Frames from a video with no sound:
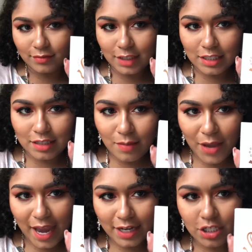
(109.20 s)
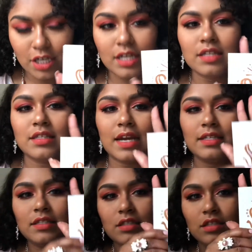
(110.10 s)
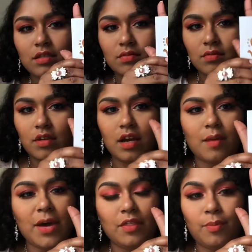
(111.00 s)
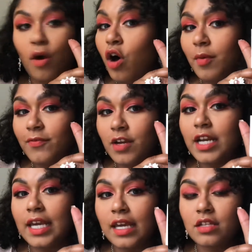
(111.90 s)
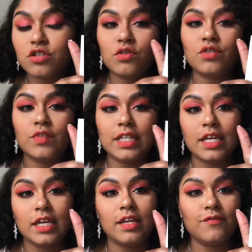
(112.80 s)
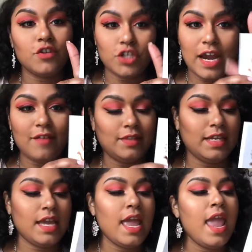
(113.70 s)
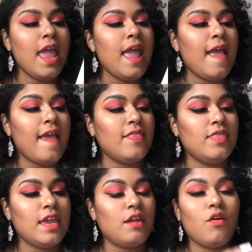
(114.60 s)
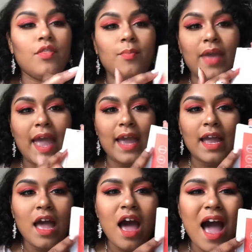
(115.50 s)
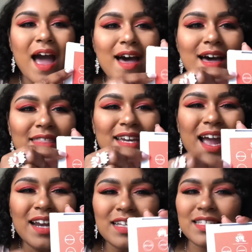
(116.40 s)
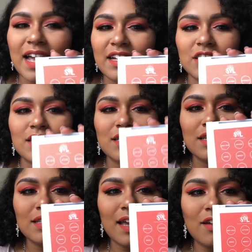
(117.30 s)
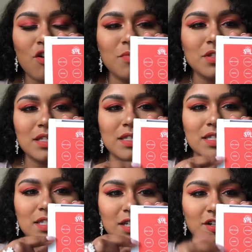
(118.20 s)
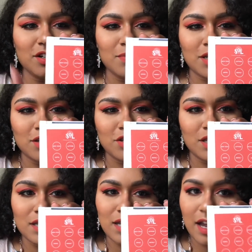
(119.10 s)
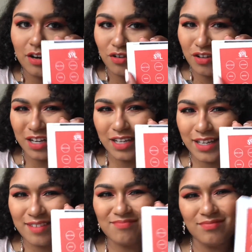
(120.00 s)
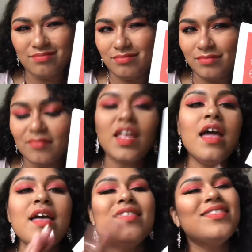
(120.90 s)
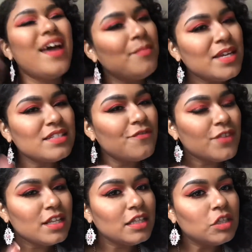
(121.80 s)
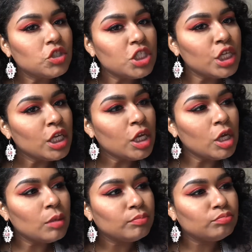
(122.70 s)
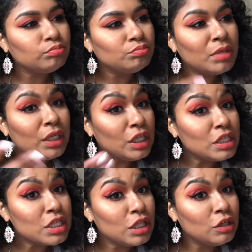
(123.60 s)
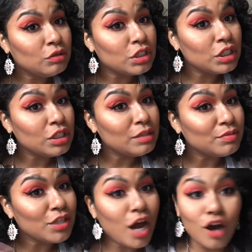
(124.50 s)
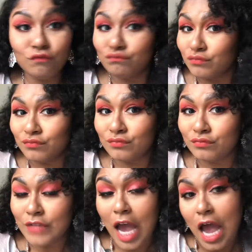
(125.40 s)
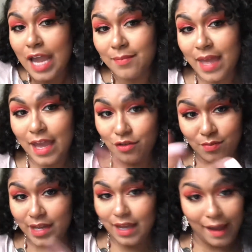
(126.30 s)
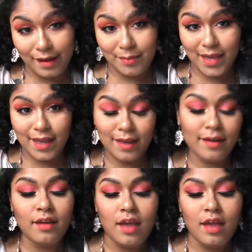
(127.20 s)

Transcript: This is the packaging. It's nice and about the palm of your hand, so it's really good if you're traveling. And then on the back, they kind of attached it. It looks like almost a sticker because you see it's kind of crooked. That makes it feel a cheap, but it is a little cheap, so I ain't mad. You mad? I ain't mad.